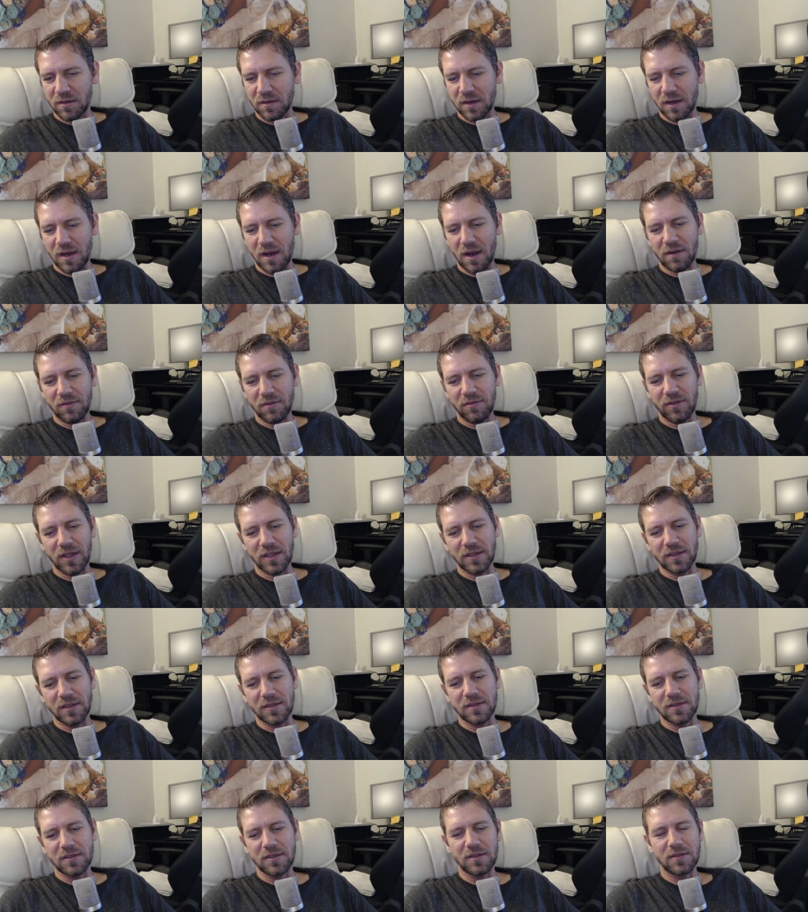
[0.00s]
kind of like
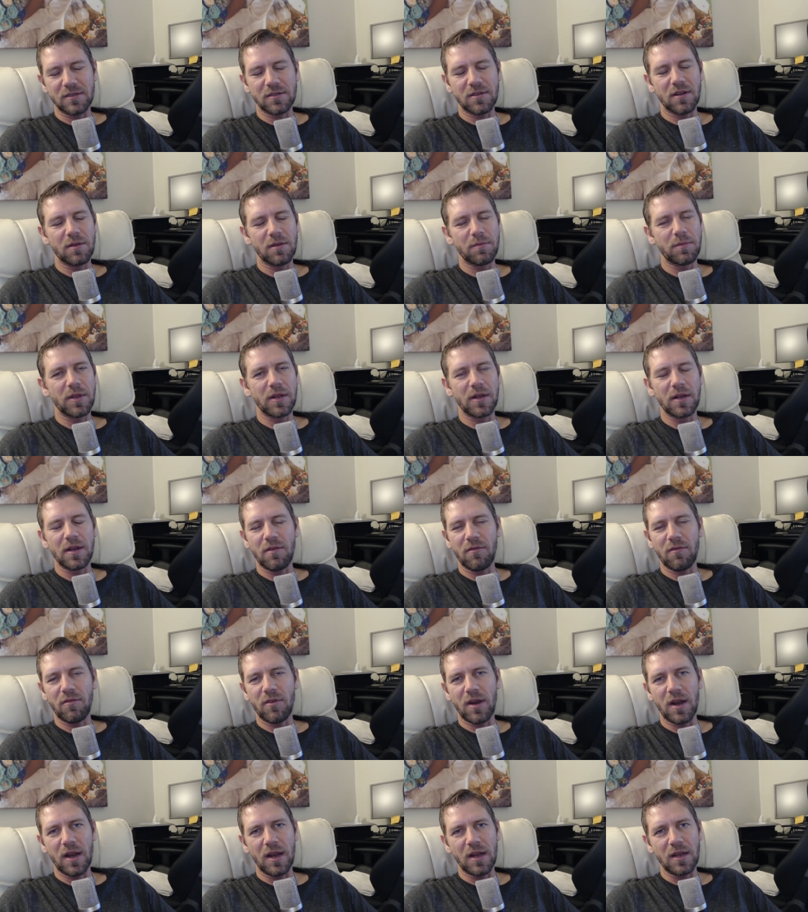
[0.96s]
this it's going to be a
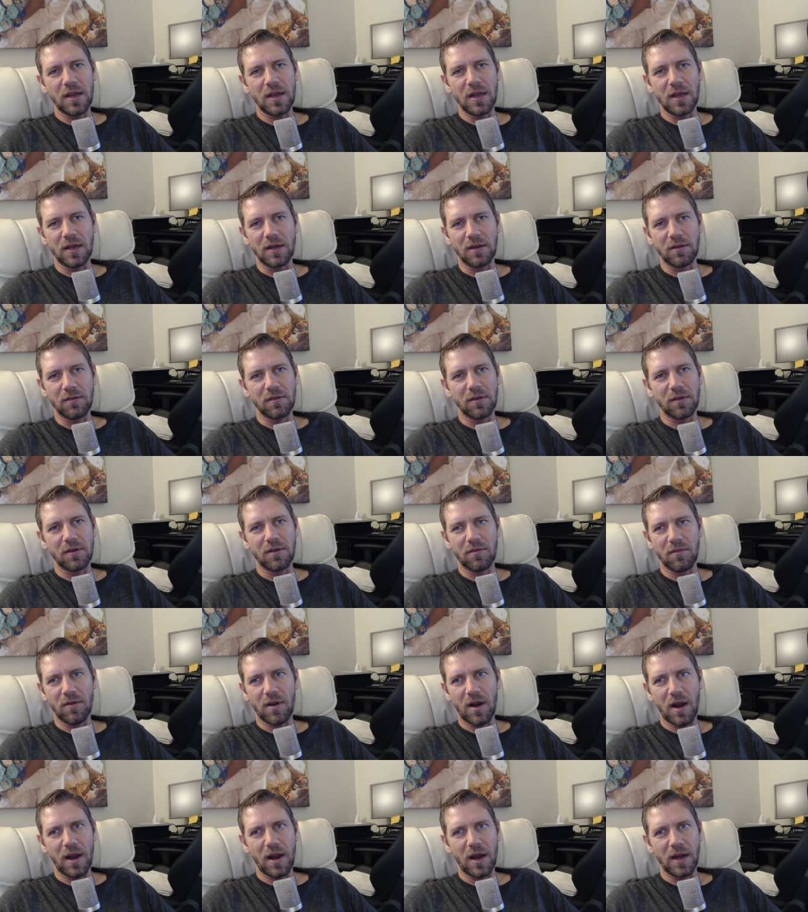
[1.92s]
never ending
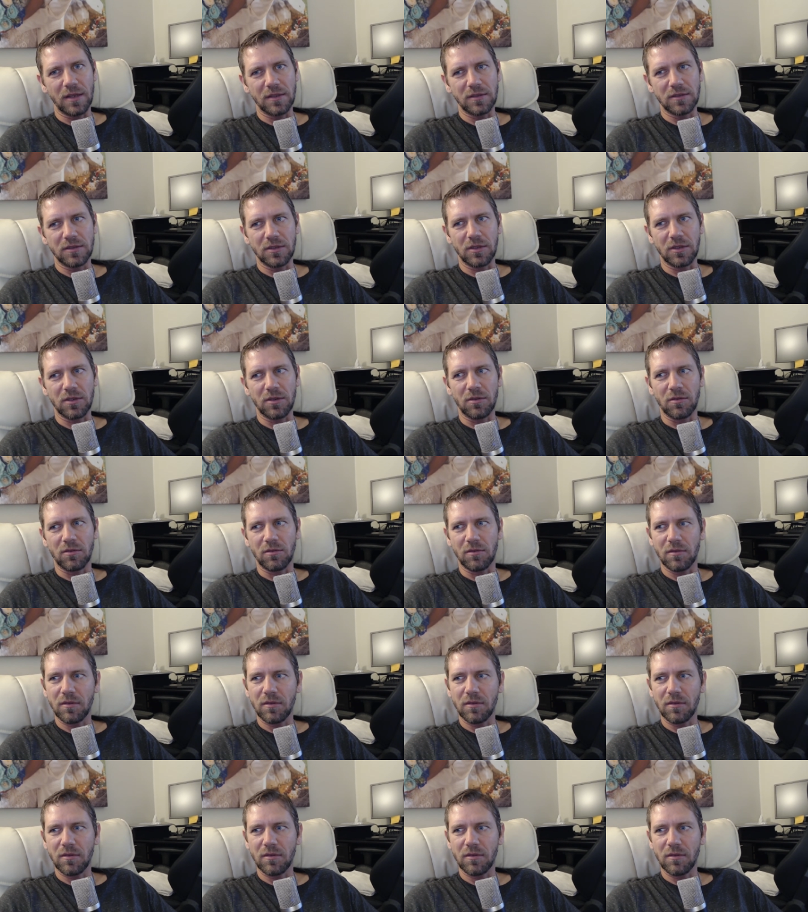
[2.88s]
grind to